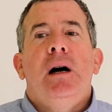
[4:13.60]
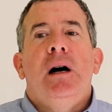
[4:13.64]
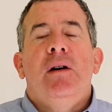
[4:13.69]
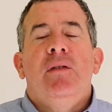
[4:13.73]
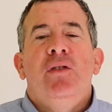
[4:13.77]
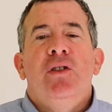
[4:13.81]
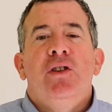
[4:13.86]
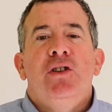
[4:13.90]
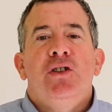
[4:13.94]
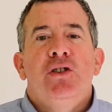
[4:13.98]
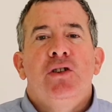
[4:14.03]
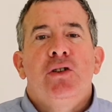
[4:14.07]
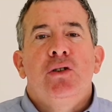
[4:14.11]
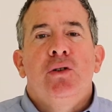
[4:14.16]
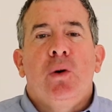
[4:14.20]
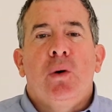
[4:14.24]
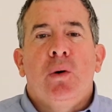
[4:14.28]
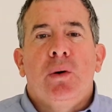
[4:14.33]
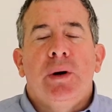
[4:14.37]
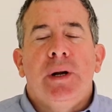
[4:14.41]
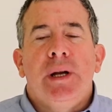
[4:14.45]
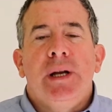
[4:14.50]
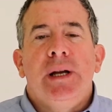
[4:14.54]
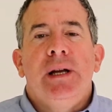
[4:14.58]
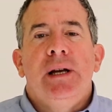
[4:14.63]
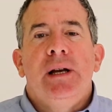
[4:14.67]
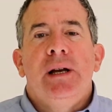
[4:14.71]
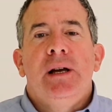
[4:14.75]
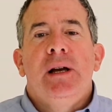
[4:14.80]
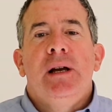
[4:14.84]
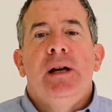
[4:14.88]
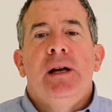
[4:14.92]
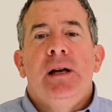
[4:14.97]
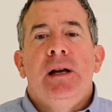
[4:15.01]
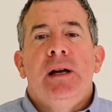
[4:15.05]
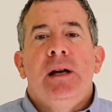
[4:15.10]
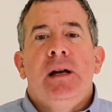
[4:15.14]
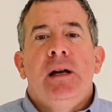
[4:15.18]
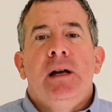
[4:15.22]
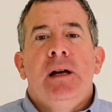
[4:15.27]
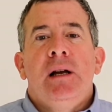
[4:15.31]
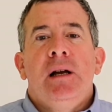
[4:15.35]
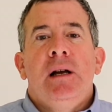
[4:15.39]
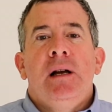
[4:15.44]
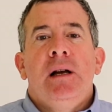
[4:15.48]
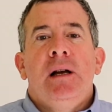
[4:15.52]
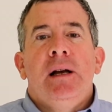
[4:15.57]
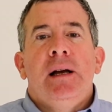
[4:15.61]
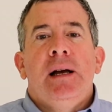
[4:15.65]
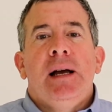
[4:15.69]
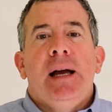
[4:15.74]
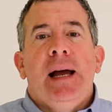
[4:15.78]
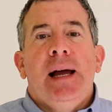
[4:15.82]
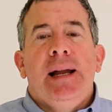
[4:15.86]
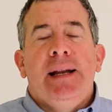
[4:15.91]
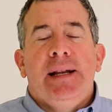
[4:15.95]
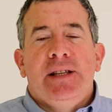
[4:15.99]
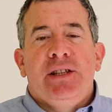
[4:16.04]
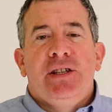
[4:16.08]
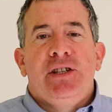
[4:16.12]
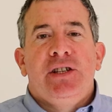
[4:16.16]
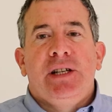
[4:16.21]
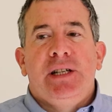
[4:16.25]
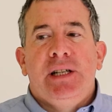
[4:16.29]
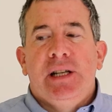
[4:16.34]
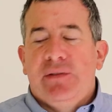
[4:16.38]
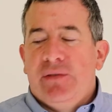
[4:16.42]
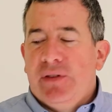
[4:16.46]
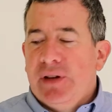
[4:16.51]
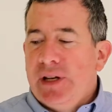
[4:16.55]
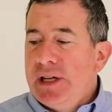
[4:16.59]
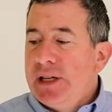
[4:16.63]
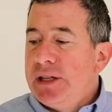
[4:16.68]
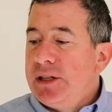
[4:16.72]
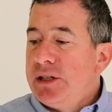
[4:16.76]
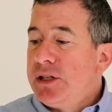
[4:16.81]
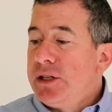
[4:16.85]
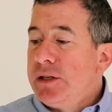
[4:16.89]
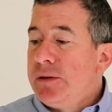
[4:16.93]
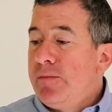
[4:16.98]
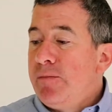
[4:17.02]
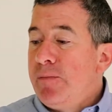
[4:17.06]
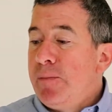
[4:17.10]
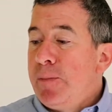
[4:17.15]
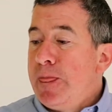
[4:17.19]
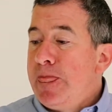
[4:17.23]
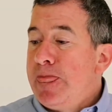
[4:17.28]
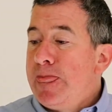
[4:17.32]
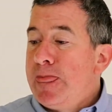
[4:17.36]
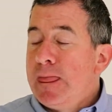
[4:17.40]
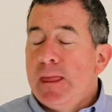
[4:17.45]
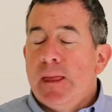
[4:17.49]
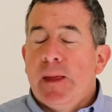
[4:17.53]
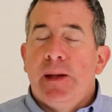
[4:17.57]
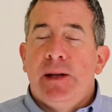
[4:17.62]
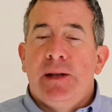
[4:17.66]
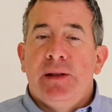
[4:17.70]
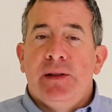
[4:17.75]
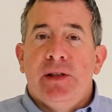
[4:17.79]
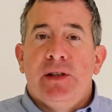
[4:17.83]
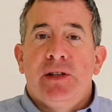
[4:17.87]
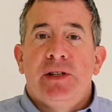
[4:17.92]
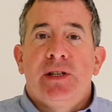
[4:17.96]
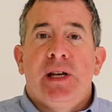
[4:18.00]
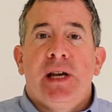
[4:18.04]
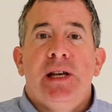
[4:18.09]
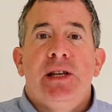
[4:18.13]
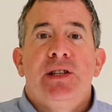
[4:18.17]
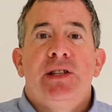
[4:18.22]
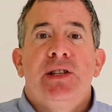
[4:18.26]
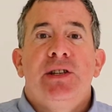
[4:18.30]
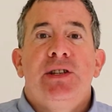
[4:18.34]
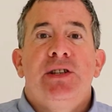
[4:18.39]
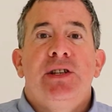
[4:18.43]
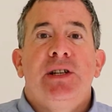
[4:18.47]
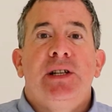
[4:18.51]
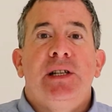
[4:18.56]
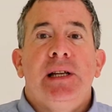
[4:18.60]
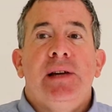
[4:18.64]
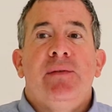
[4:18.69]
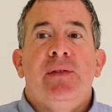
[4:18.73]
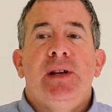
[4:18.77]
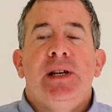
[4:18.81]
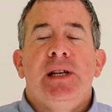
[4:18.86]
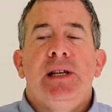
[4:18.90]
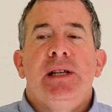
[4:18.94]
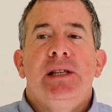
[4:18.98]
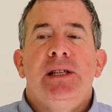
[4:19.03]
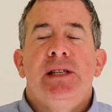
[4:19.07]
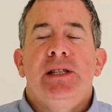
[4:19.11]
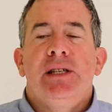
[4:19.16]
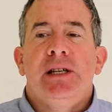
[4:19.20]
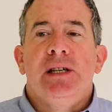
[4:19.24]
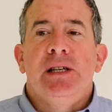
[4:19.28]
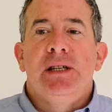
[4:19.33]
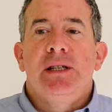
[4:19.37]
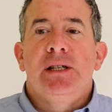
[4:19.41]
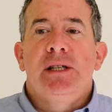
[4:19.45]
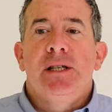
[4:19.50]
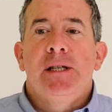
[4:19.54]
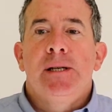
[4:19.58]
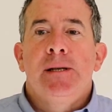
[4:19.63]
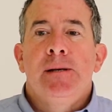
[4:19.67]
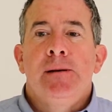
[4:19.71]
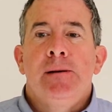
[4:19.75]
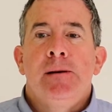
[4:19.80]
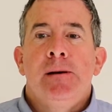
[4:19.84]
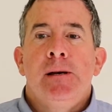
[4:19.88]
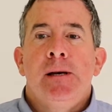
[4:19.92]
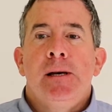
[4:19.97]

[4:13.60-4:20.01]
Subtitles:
of the story and its significance. In this case, the significance is